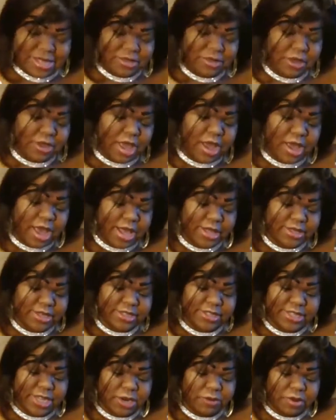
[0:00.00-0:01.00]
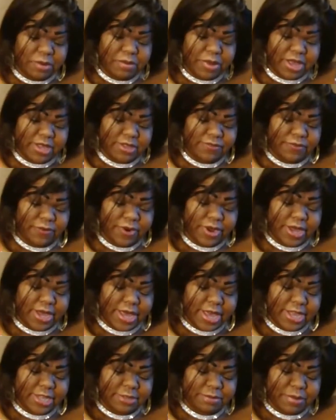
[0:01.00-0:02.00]
So y'all got this secret best friend,
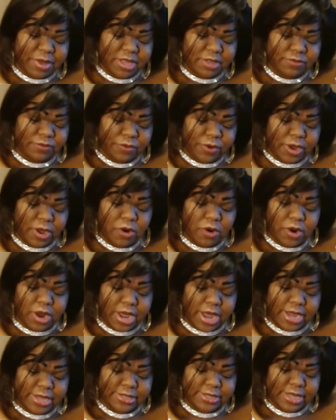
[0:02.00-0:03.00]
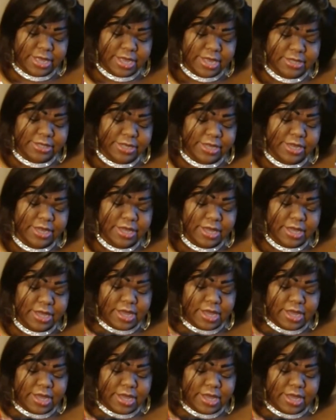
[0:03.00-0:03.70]
ex-best friend, or ex-cousin